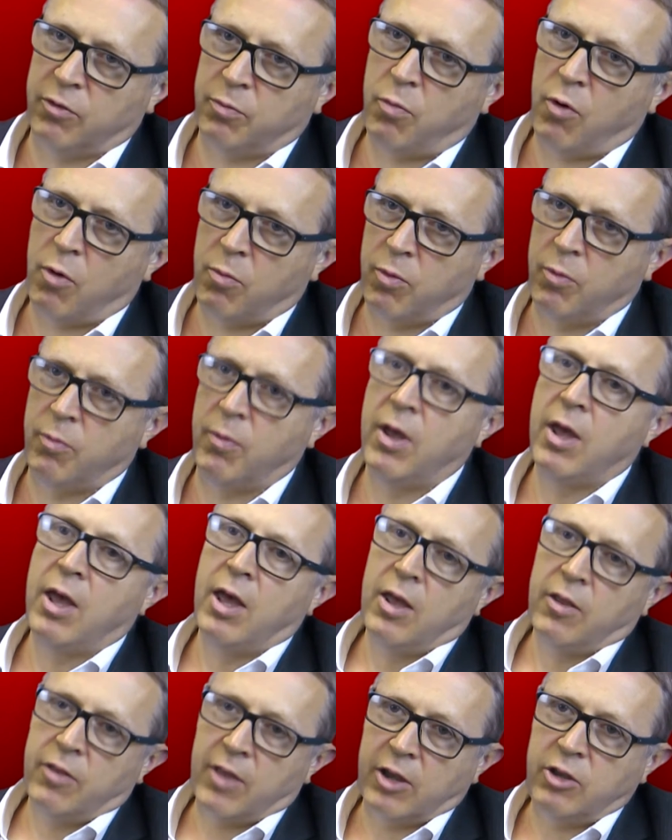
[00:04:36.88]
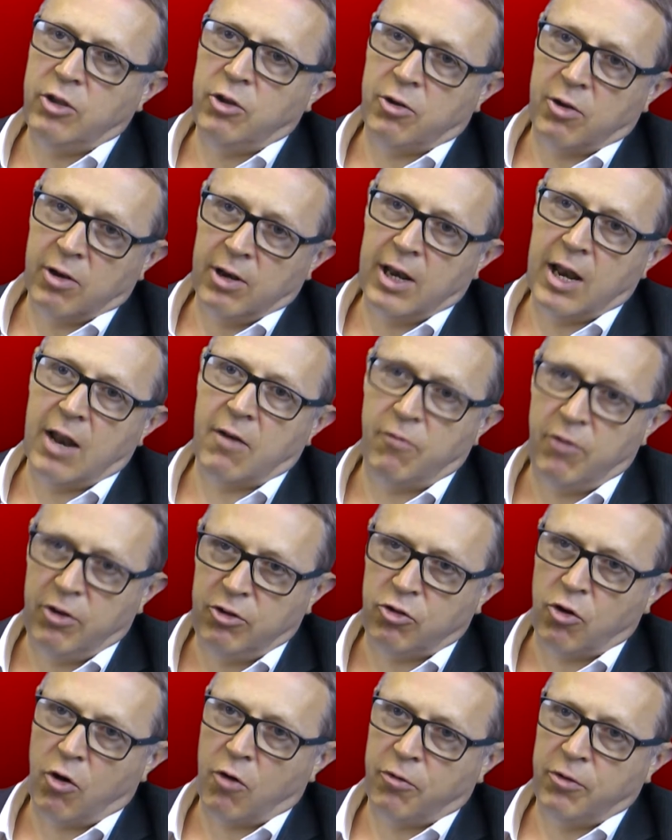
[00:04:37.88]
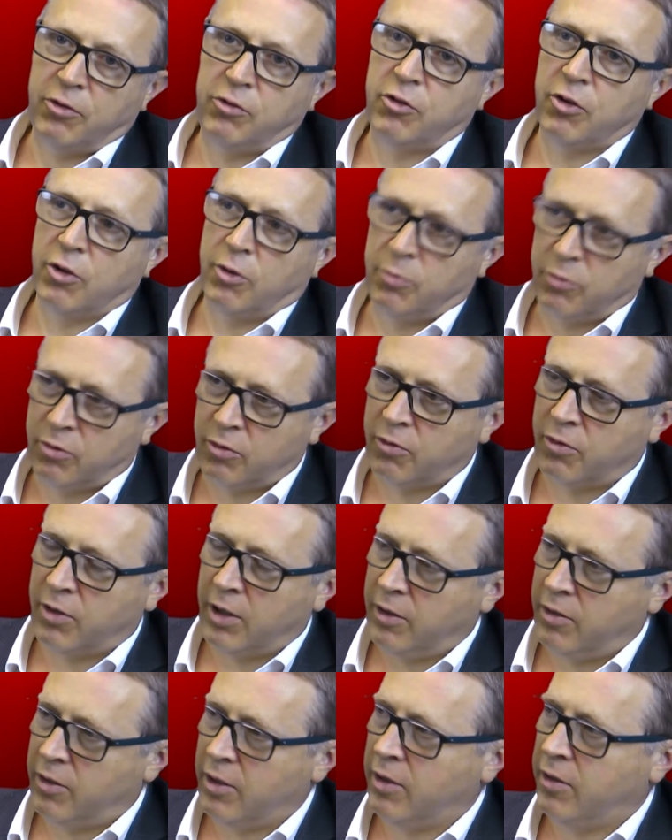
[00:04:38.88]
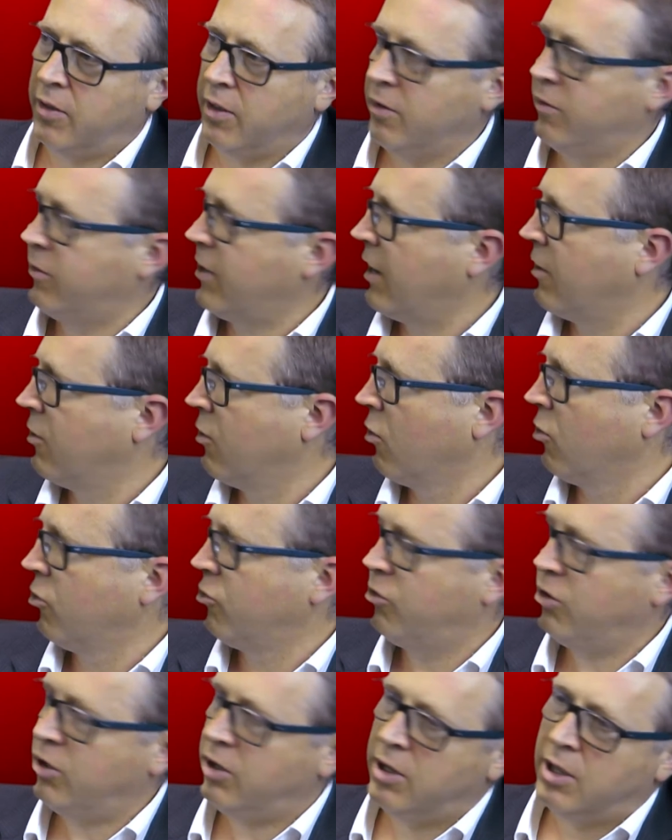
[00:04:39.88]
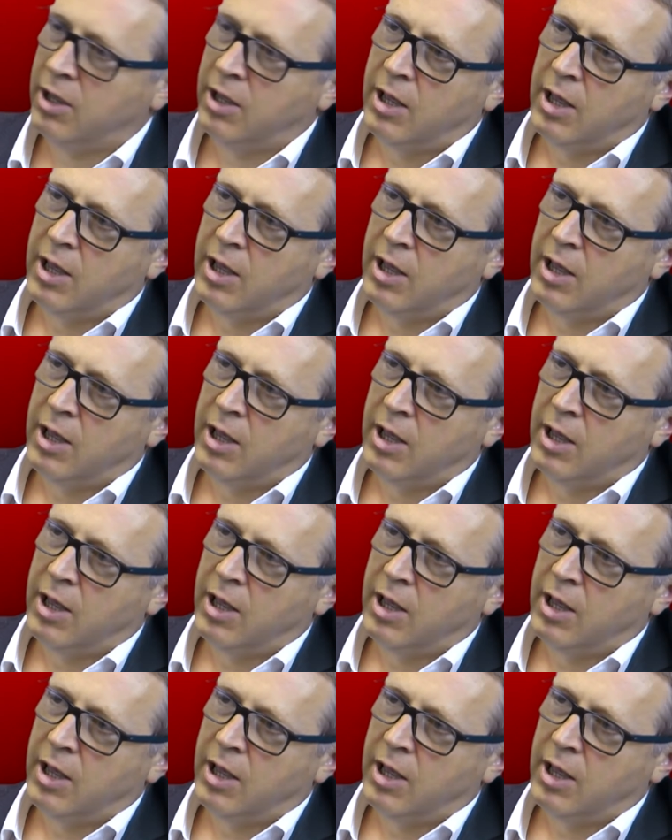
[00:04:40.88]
problem that you can leverage off in terms of the technology.